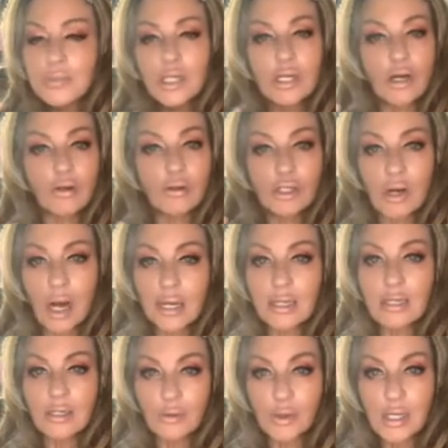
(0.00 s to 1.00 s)
you know,
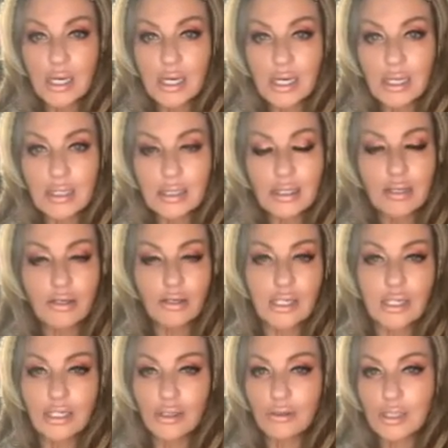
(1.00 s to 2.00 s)
trying new things,
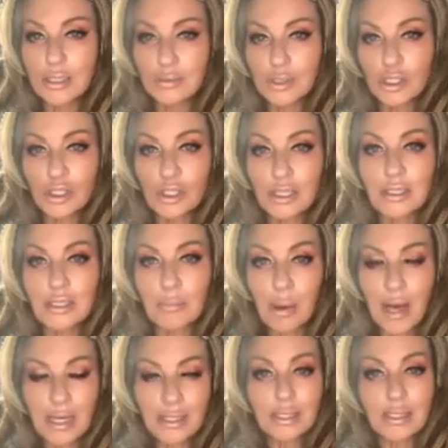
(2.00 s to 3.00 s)
learning new tips and tricks and
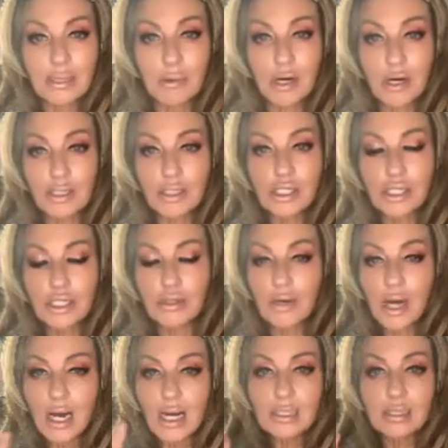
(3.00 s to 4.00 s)
passing them on to
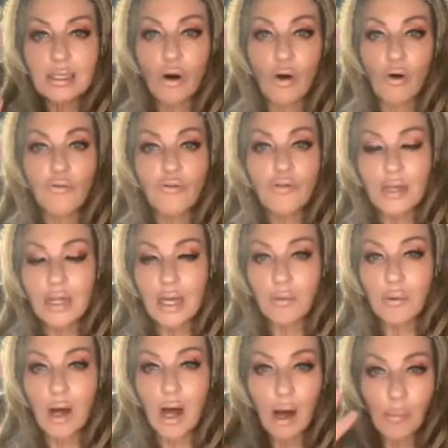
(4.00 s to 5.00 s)
you guys, and hopefully they
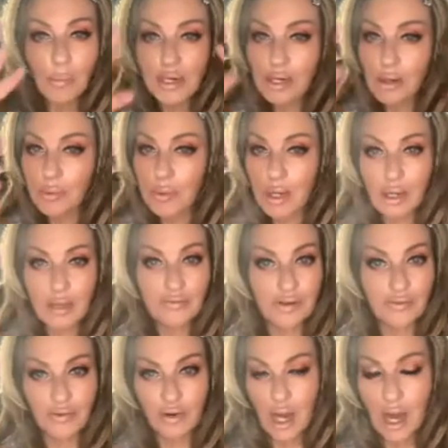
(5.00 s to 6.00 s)
will help. I know we all have
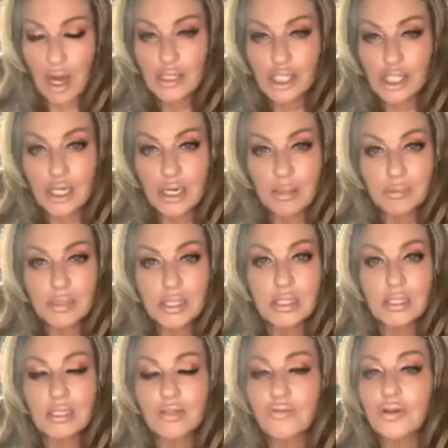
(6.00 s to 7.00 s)
different eye shapes
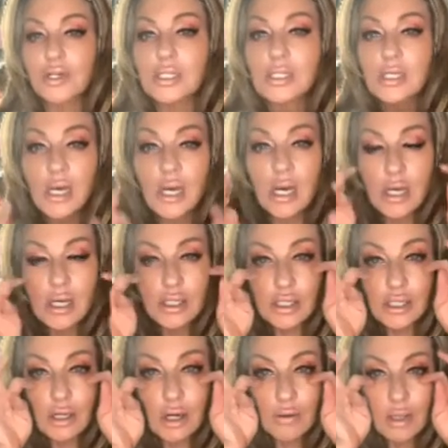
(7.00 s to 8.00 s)
and different,
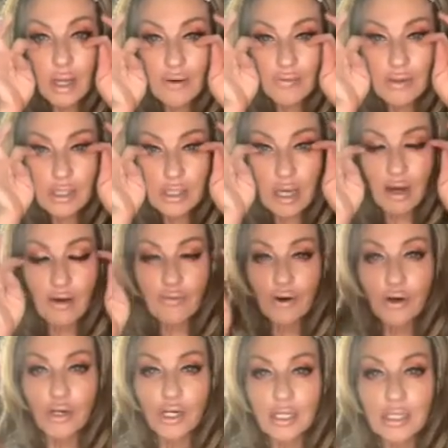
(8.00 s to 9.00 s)
you know, levels of
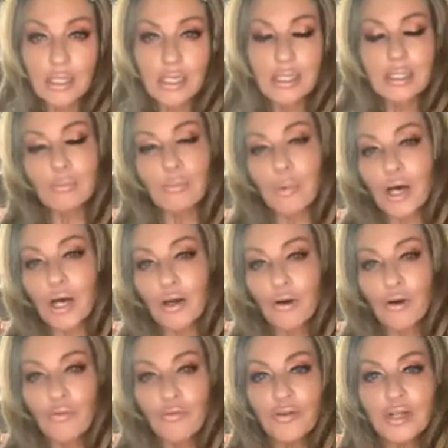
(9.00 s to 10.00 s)
hoodedness, but
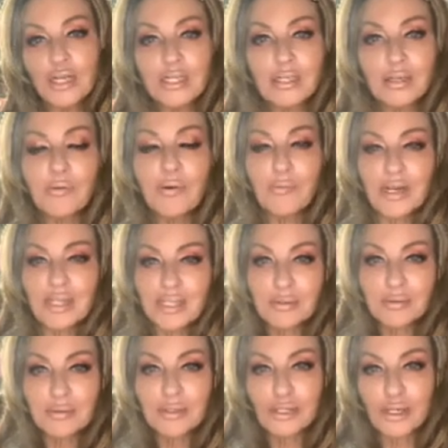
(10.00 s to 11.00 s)
hopefully some of my
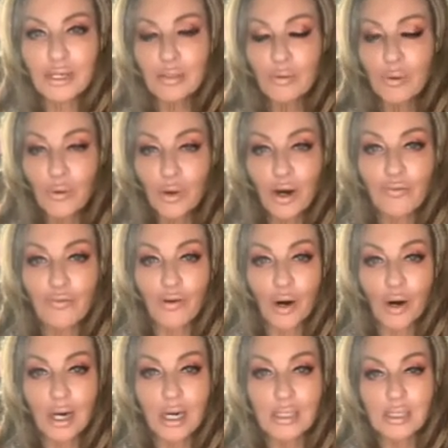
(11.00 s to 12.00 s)
tips and tricks will work
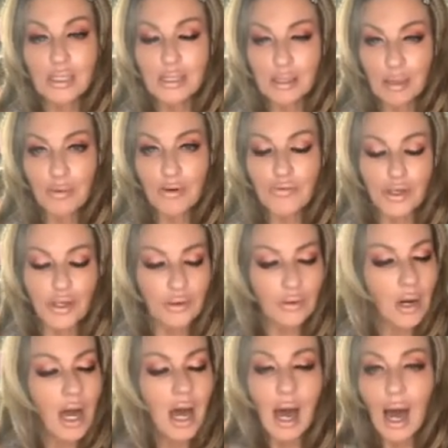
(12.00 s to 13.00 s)
for some of
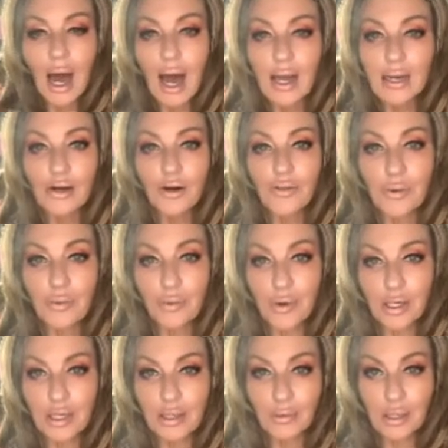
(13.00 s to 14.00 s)
you. I know that
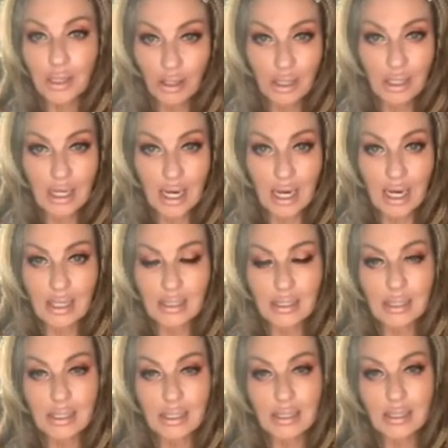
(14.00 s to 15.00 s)
working with hooded
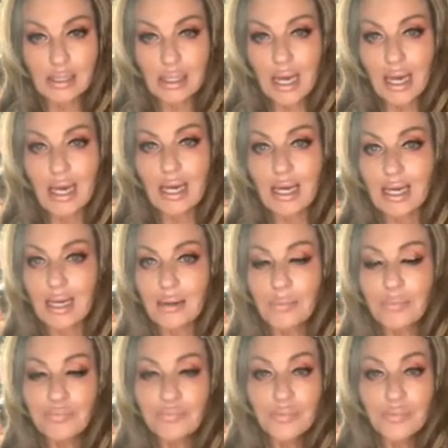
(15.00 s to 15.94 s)
eyes is a